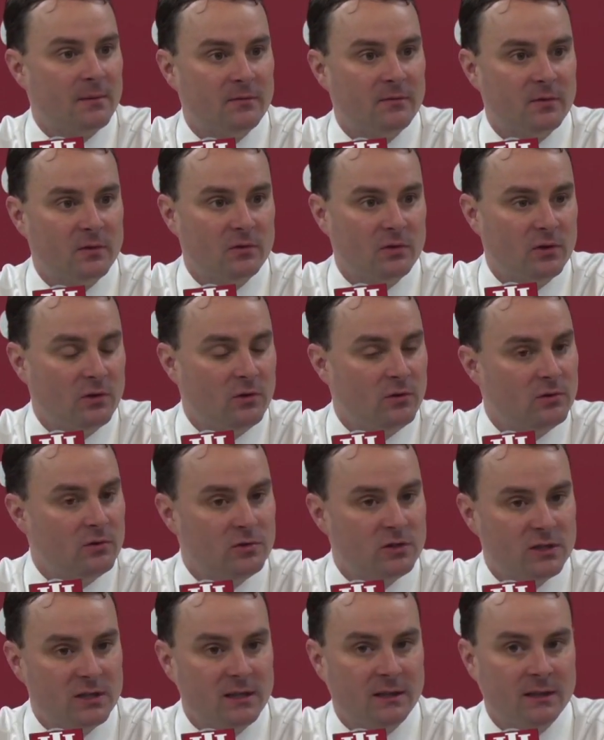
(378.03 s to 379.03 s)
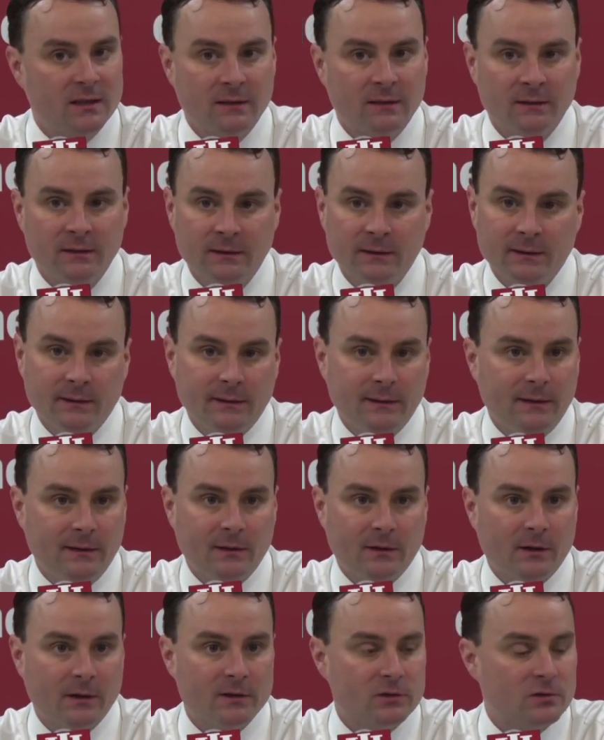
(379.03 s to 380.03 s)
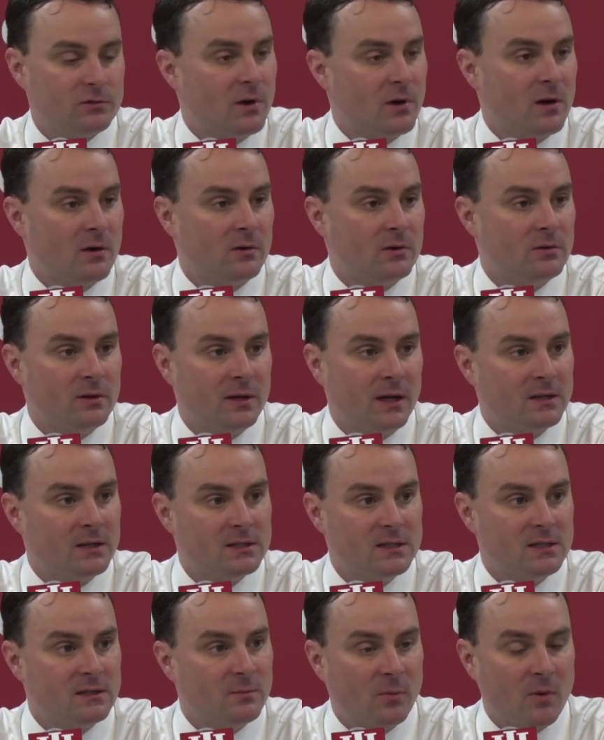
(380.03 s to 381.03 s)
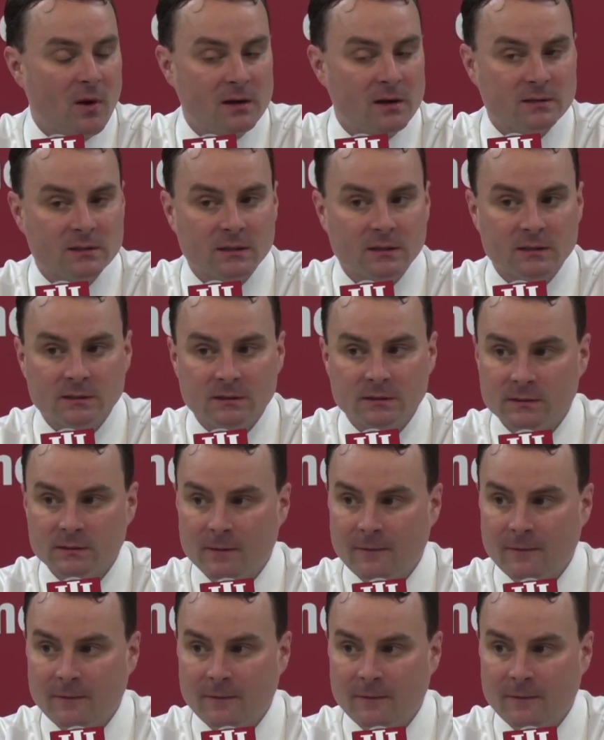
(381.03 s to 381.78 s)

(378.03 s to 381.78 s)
If you do, you cheat it, you're going to struggle. You can't cheat the process.